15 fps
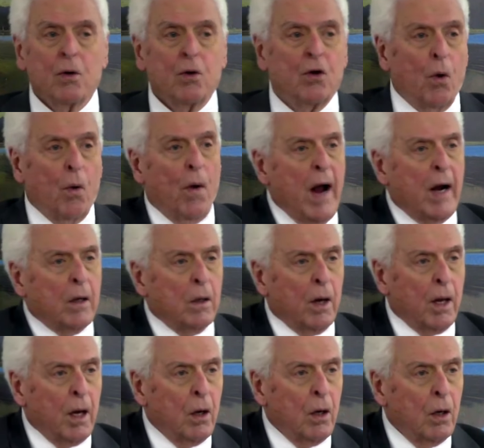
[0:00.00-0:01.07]

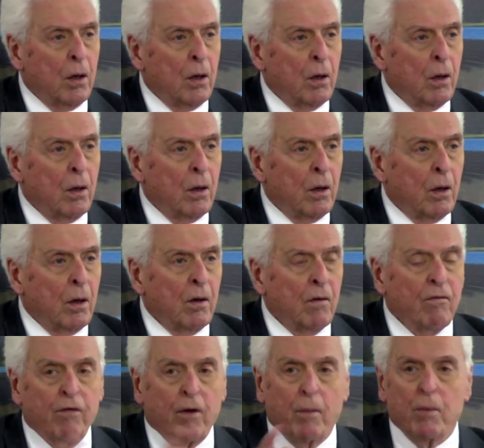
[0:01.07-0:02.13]
directly
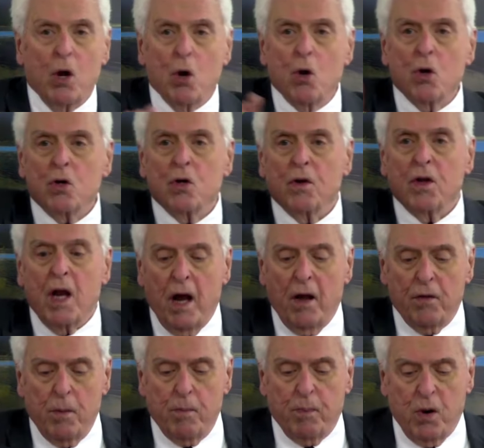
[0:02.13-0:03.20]
from you to the
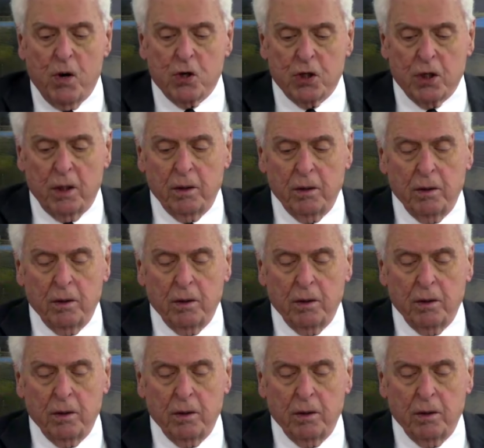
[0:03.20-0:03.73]
other person.